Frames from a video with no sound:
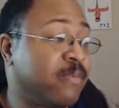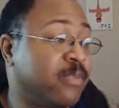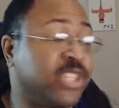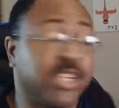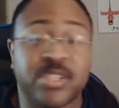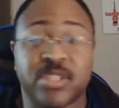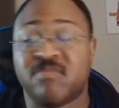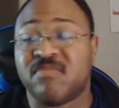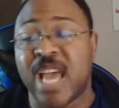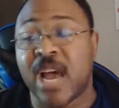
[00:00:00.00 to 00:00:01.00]
just
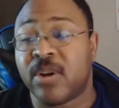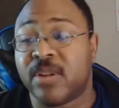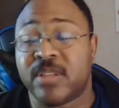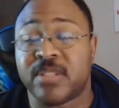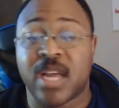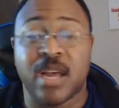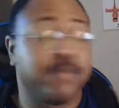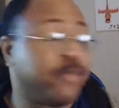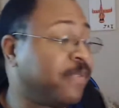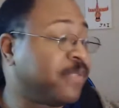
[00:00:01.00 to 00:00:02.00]
out of the top
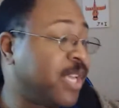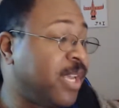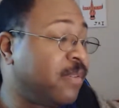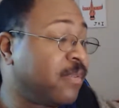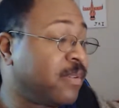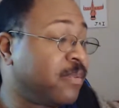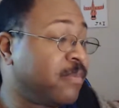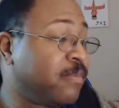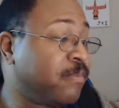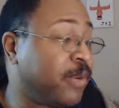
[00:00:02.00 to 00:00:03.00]
15.
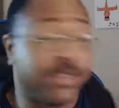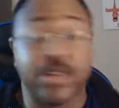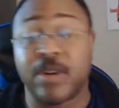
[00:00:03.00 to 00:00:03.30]
But they're